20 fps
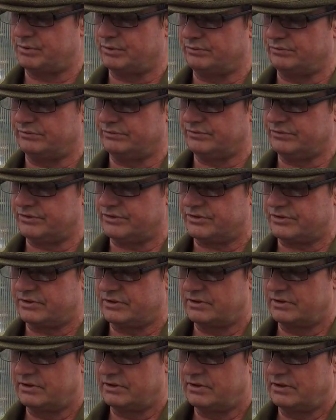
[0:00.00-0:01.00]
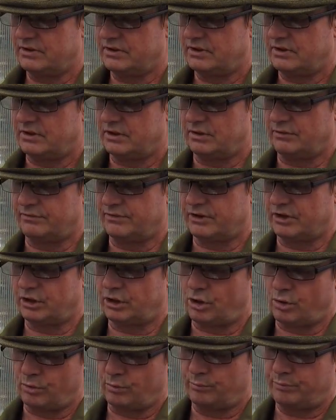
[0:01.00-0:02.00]
buttons over a
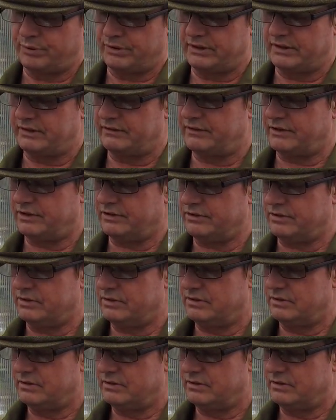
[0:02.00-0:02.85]
long period,